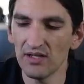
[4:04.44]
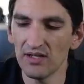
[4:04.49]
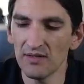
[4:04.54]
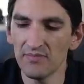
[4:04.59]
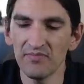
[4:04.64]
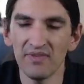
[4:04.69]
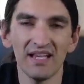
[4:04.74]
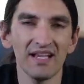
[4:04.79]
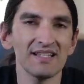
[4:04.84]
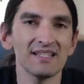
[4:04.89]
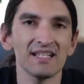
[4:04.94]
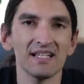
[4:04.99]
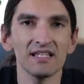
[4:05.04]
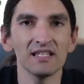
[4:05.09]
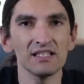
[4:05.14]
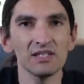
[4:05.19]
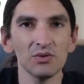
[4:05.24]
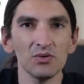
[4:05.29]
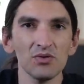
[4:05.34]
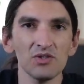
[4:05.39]
uh, as a
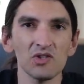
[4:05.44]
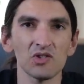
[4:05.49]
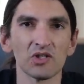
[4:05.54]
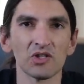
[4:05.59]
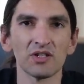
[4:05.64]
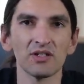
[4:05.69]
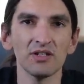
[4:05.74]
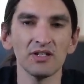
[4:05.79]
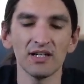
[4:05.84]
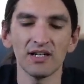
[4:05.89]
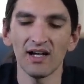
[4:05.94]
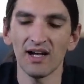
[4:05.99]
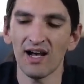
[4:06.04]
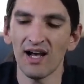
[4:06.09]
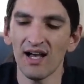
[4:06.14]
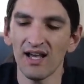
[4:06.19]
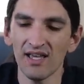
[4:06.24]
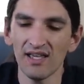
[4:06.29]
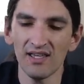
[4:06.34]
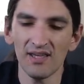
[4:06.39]
user,
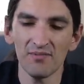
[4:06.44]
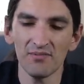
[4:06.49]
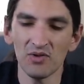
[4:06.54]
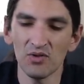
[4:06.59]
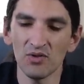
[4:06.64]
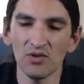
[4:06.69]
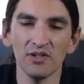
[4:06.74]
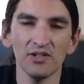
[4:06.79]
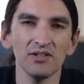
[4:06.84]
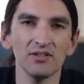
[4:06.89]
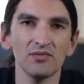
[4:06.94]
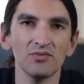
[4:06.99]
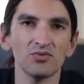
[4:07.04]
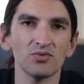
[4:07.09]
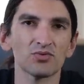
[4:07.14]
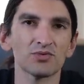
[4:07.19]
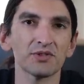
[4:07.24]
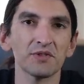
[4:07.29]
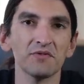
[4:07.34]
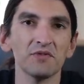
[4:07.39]
I am going
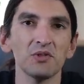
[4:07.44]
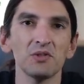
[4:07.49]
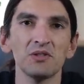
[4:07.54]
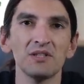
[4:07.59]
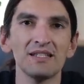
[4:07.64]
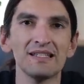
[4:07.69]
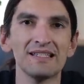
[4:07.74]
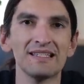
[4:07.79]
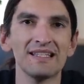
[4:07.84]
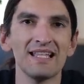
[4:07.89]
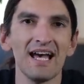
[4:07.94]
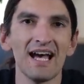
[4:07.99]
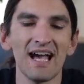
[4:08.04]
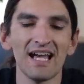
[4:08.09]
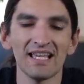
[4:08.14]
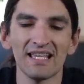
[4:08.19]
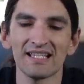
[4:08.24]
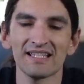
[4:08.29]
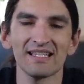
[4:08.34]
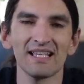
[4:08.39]
to review this D
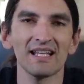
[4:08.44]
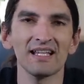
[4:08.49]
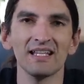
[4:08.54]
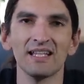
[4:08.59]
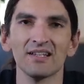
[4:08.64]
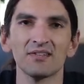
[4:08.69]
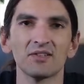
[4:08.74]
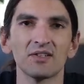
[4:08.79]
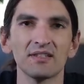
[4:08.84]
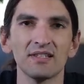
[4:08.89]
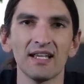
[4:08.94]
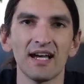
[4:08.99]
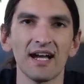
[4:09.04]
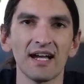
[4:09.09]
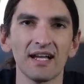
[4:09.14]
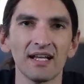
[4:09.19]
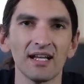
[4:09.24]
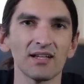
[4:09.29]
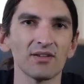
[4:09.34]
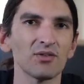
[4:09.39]
A C as any other D A
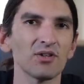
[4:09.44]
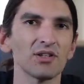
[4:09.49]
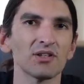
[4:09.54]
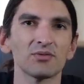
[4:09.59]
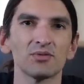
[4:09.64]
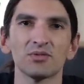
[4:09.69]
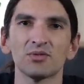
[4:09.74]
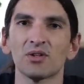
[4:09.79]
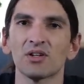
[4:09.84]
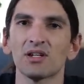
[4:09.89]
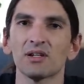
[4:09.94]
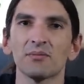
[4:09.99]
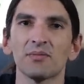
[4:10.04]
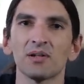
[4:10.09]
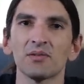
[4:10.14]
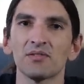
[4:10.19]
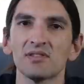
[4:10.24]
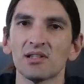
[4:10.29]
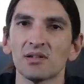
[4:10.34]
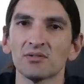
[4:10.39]
C. I'm going to talk
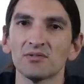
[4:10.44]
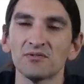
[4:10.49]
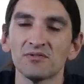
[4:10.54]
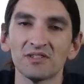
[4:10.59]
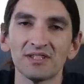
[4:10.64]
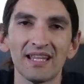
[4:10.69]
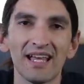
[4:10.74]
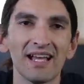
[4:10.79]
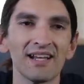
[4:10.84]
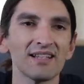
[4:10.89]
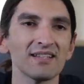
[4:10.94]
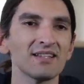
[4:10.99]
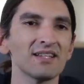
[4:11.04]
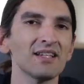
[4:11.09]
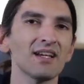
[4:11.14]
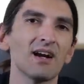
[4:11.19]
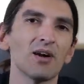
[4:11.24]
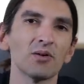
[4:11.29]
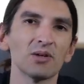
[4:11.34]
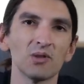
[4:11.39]
about sound fidelity,
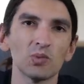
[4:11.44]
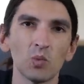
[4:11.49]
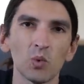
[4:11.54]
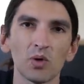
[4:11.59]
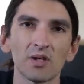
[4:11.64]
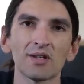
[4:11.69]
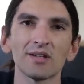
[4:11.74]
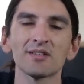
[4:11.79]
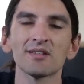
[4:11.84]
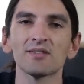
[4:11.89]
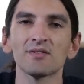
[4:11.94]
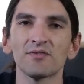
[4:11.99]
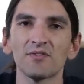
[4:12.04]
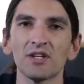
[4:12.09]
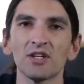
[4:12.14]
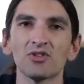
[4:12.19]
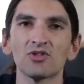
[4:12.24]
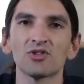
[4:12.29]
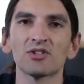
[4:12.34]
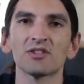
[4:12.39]
how it works,
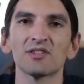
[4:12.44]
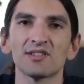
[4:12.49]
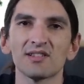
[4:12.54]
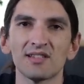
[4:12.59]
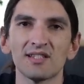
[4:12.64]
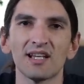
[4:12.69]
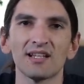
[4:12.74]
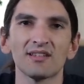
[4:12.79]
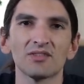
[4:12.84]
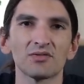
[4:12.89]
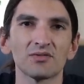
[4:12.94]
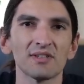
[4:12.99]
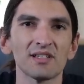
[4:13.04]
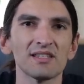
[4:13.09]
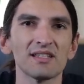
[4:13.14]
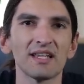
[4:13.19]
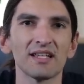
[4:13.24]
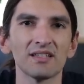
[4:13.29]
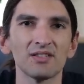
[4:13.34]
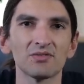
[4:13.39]
features, et cetera, et
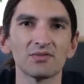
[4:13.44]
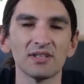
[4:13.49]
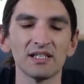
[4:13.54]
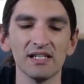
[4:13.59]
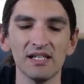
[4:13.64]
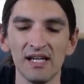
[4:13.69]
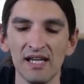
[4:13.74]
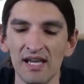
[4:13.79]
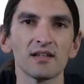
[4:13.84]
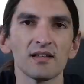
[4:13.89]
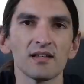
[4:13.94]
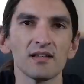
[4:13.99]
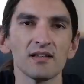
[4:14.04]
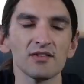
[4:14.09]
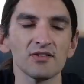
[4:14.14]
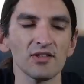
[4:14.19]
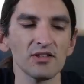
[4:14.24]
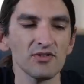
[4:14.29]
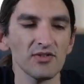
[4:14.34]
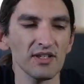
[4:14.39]
cetera.
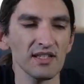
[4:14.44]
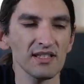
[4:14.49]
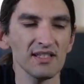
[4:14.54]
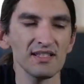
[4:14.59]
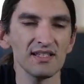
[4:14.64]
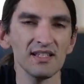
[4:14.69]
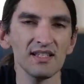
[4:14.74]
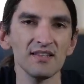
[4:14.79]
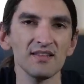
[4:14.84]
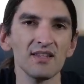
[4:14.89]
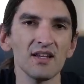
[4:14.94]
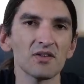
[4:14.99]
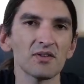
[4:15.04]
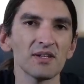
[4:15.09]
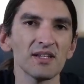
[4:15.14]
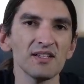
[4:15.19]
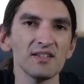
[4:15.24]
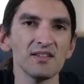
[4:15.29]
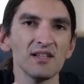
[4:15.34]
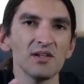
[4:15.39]
So as you can see, there
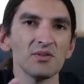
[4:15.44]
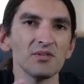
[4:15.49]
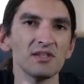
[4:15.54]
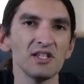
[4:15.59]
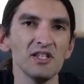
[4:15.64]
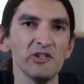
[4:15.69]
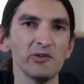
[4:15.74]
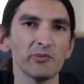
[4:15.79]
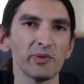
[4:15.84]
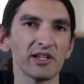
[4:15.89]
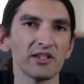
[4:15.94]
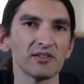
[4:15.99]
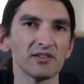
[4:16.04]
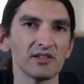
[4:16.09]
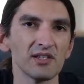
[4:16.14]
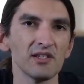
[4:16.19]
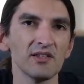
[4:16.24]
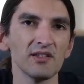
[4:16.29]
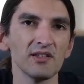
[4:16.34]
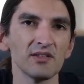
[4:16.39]
is no display on
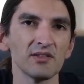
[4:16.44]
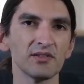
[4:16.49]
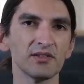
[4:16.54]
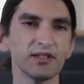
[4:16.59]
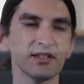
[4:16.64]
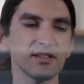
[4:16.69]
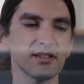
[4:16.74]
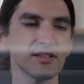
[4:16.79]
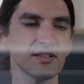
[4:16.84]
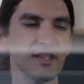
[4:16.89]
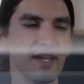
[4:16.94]
this unit.